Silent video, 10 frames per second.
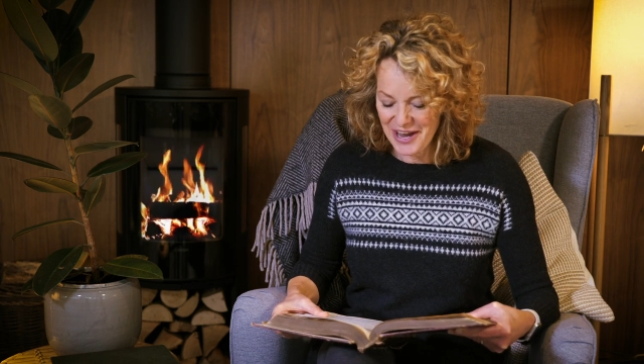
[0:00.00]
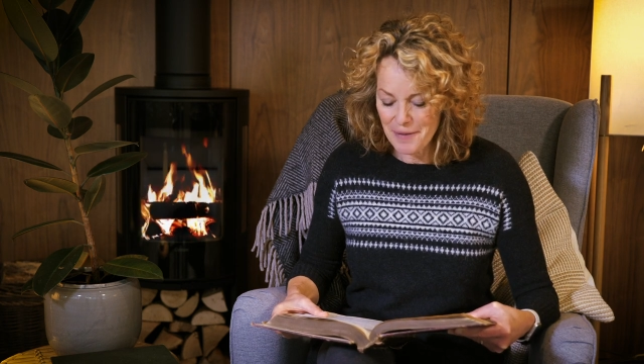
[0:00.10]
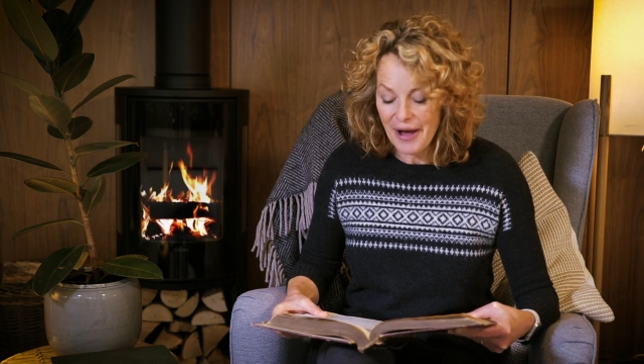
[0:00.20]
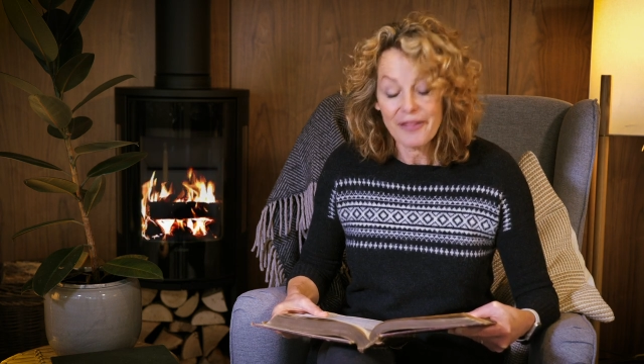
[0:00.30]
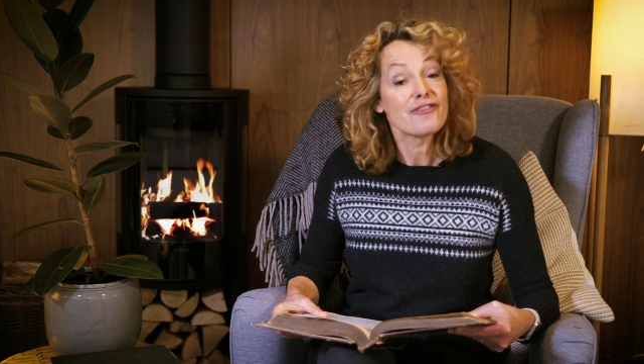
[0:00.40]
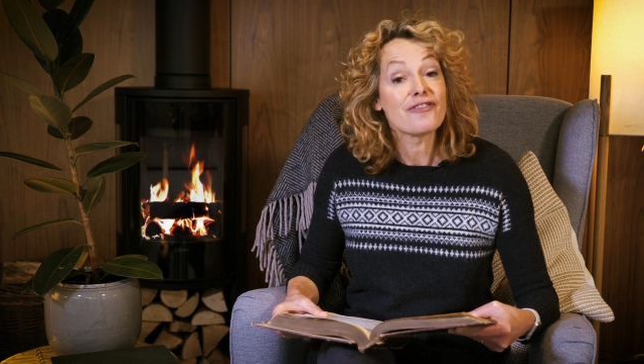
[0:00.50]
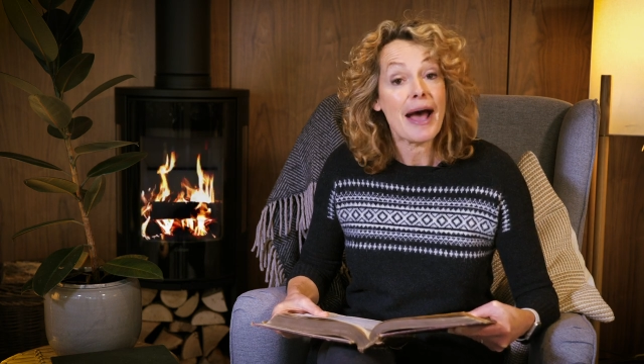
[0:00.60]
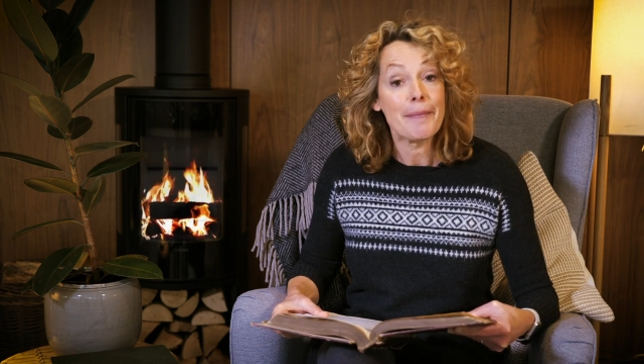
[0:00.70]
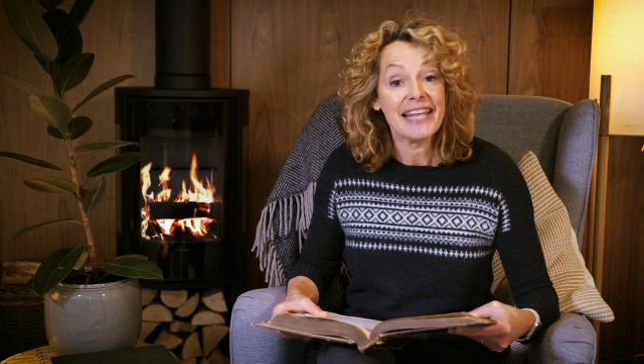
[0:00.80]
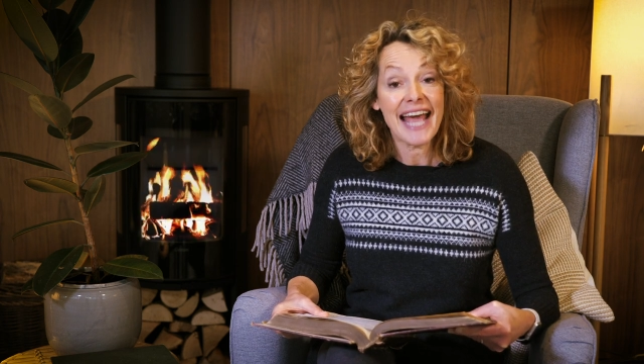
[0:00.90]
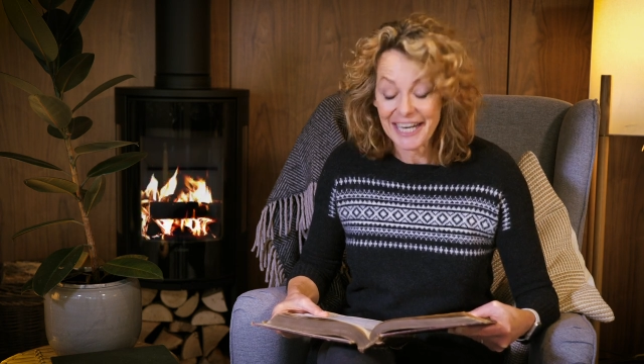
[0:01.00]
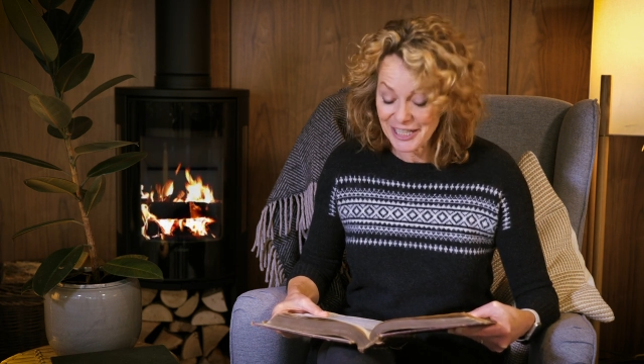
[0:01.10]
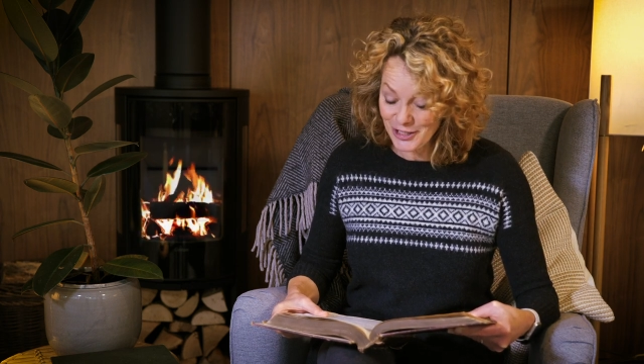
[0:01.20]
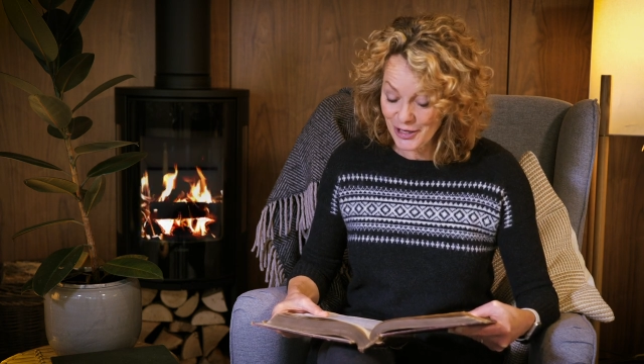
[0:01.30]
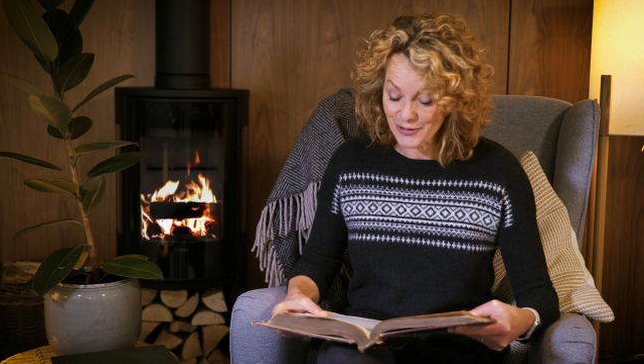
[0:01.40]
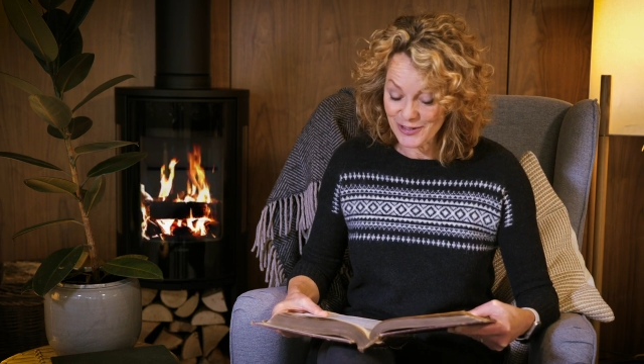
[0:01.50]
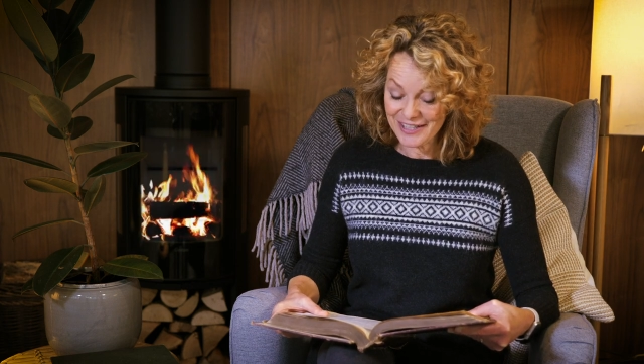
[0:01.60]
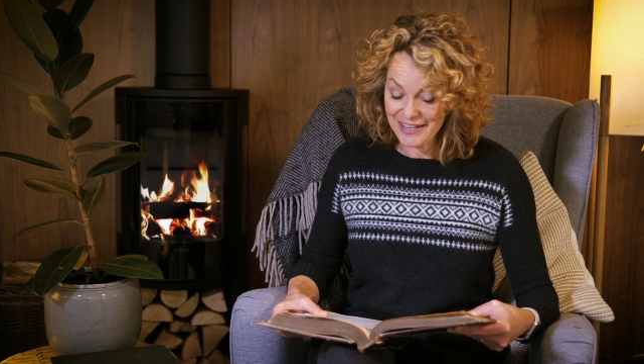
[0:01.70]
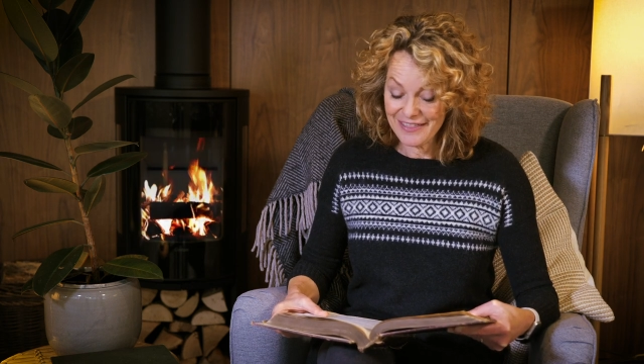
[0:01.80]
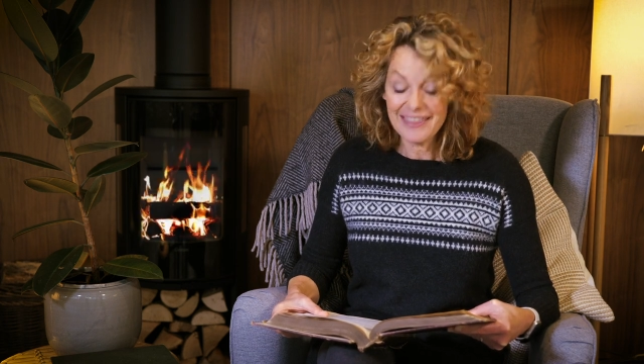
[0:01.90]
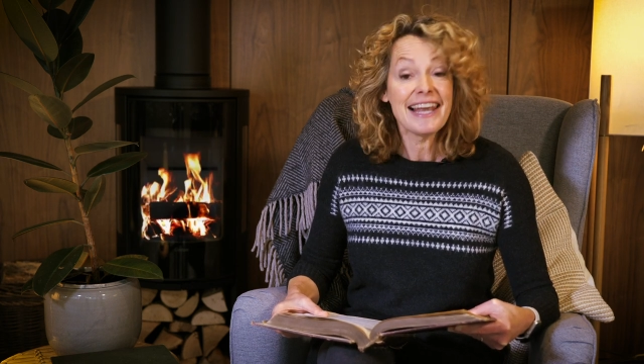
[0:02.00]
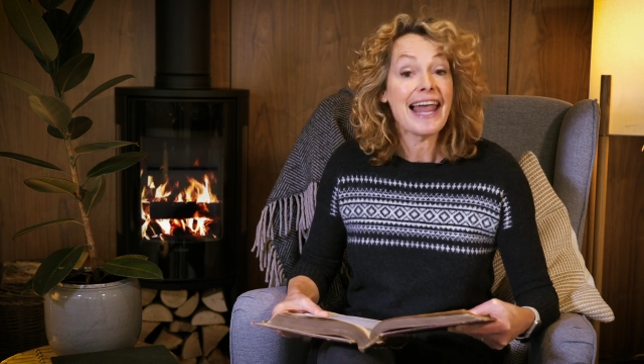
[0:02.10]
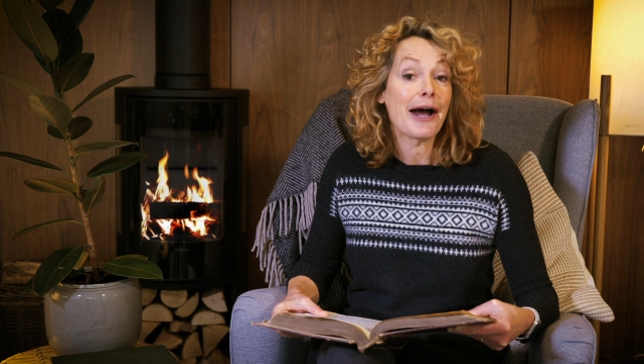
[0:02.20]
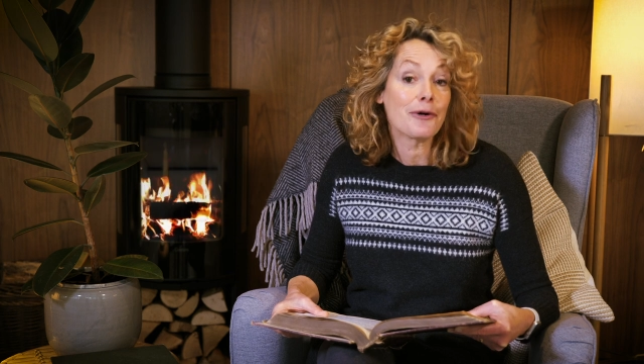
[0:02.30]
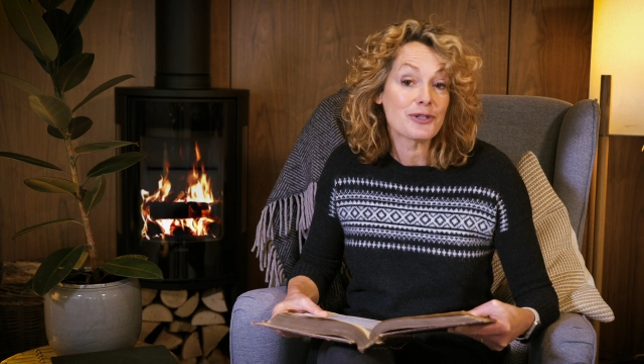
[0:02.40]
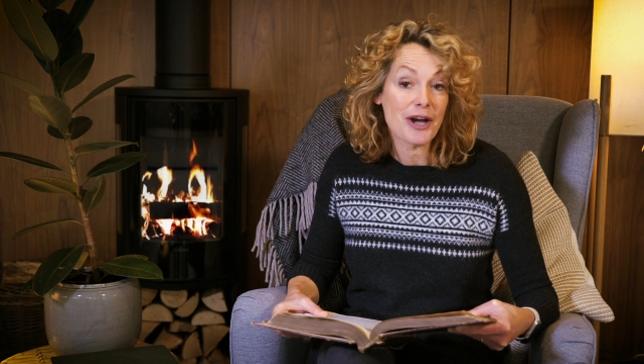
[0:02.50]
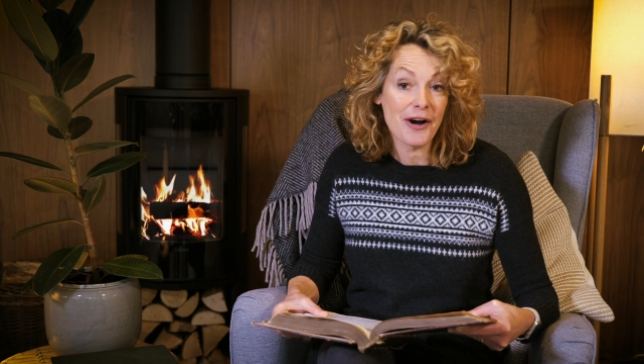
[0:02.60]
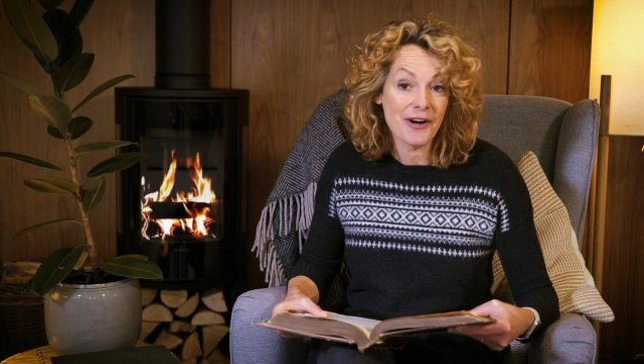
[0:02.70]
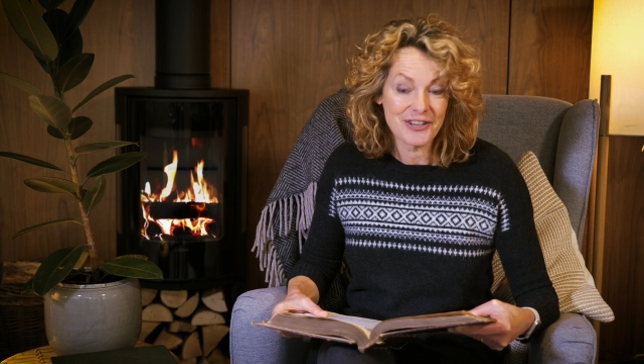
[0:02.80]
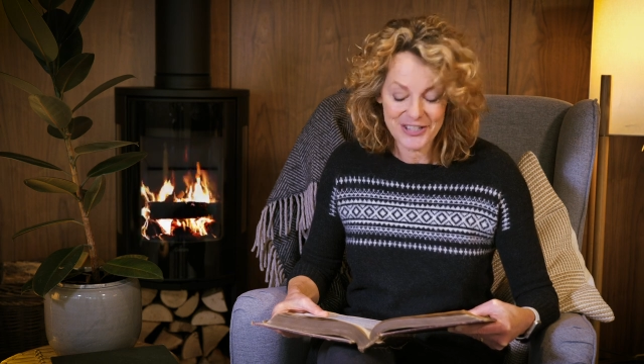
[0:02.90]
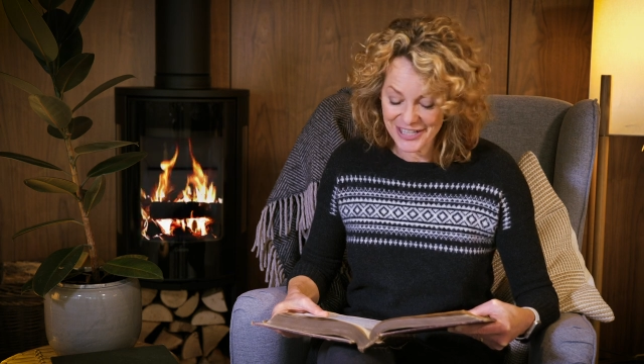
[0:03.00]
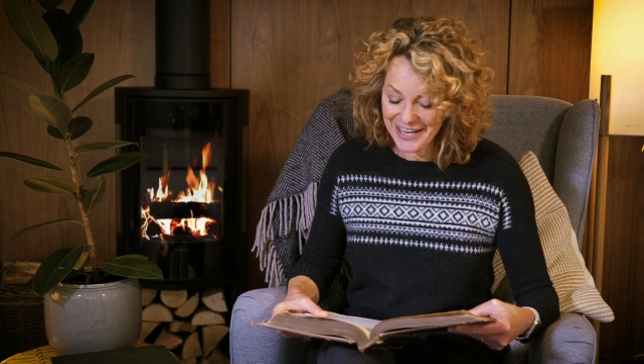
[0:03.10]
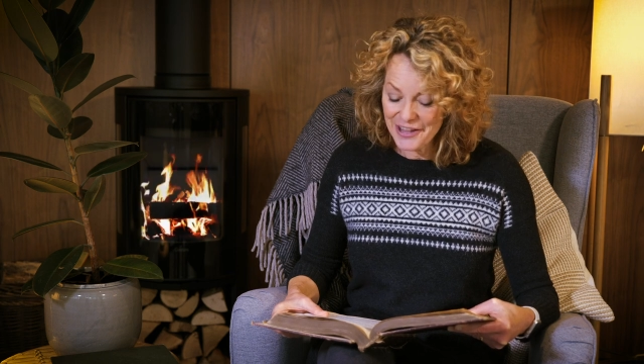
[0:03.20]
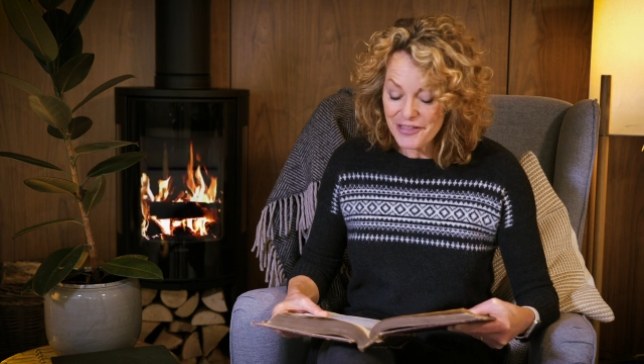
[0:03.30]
about the family anecdotes, the loud aunt,